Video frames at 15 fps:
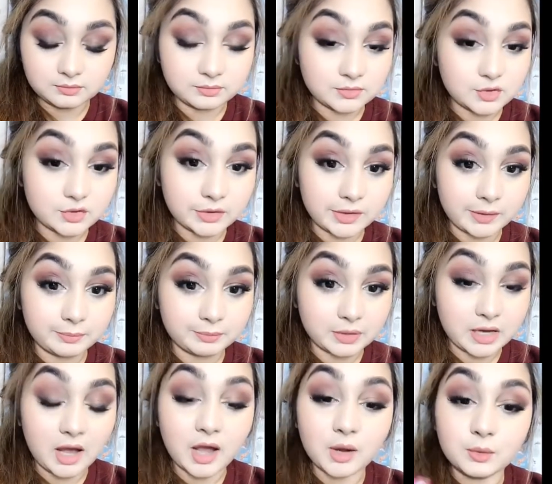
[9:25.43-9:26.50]
So yep,
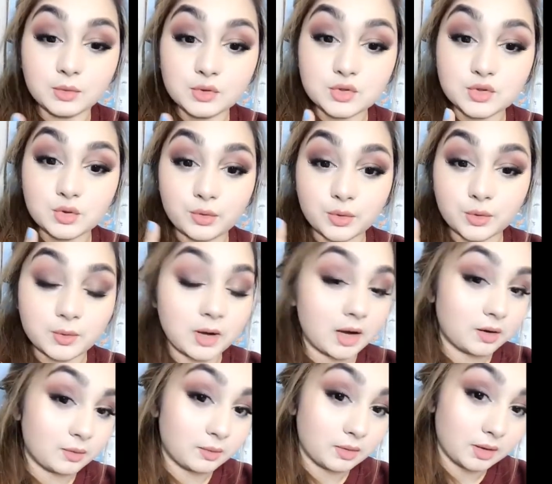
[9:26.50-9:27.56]
I will show you
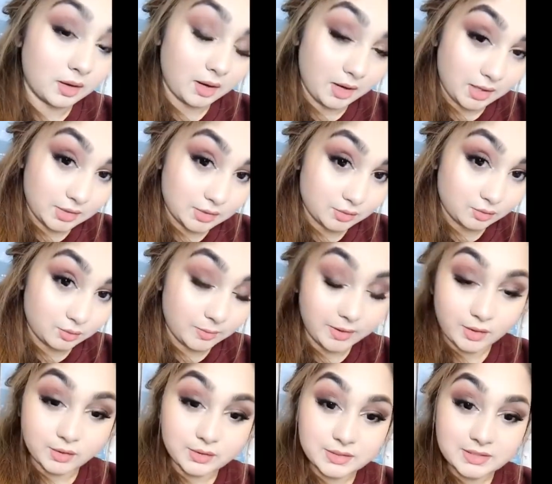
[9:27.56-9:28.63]
how I do my
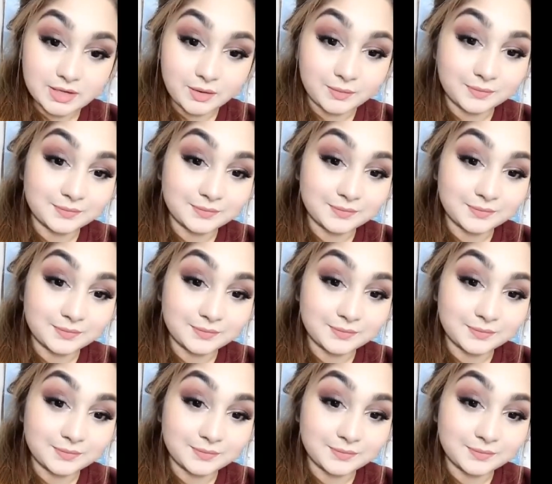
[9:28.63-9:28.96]
curls now.